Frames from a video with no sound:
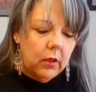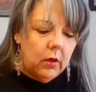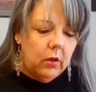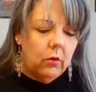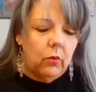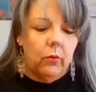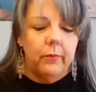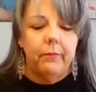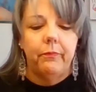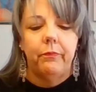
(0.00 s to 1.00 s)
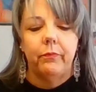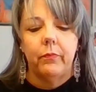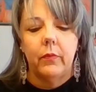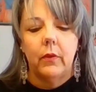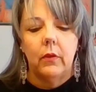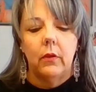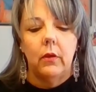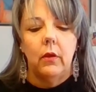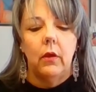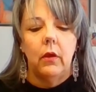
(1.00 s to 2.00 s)
You know,
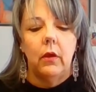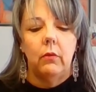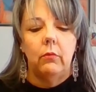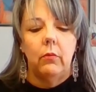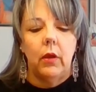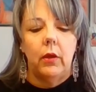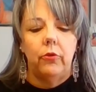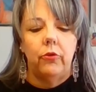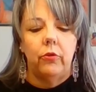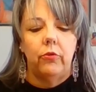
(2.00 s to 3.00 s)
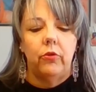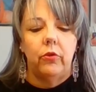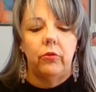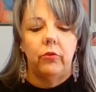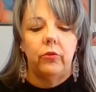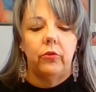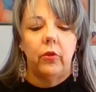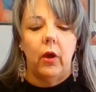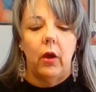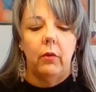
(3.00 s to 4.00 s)
I'm, I should just
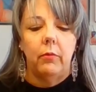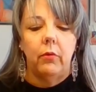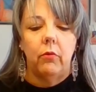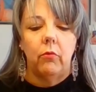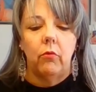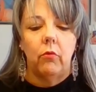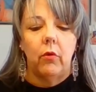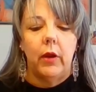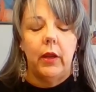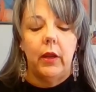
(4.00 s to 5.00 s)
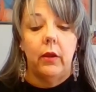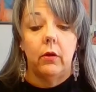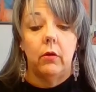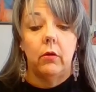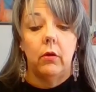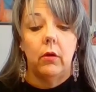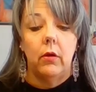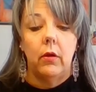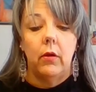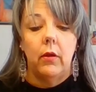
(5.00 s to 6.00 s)
stop right here
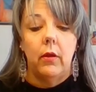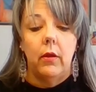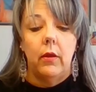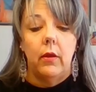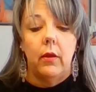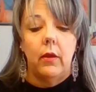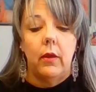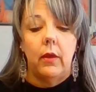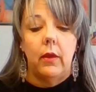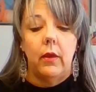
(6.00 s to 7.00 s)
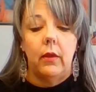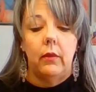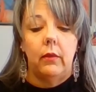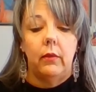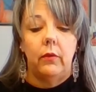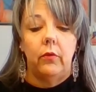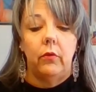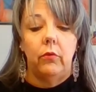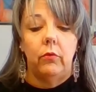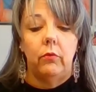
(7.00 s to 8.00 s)
and
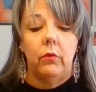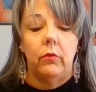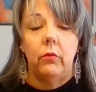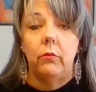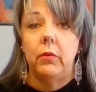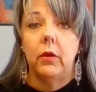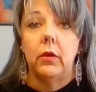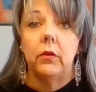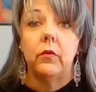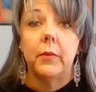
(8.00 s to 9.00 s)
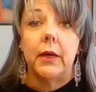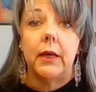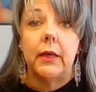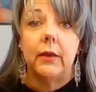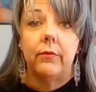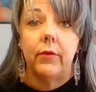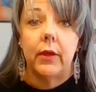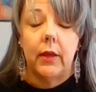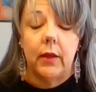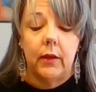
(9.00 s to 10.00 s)
this is this would be a good spot if
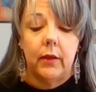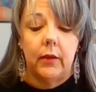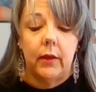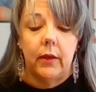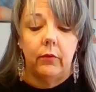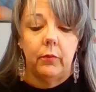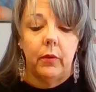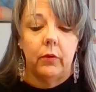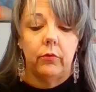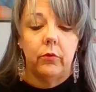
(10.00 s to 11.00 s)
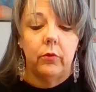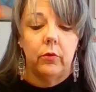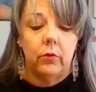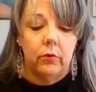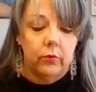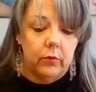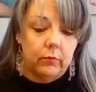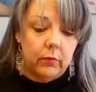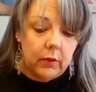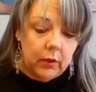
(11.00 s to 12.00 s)
I had a sponsor or
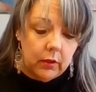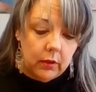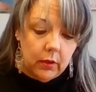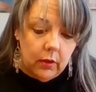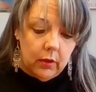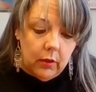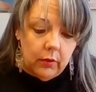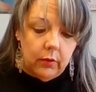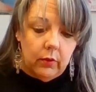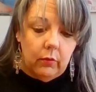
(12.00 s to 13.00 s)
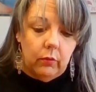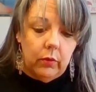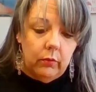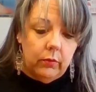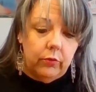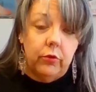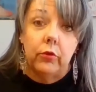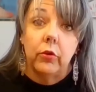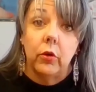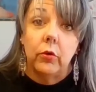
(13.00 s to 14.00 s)
something that we would
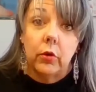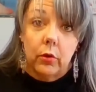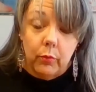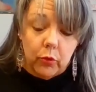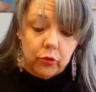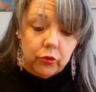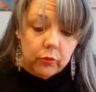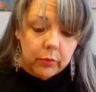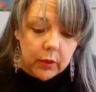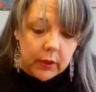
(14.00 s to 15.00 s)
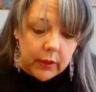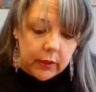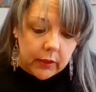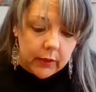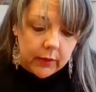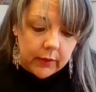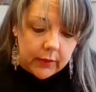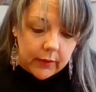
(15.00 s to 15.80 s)
just go to commercial break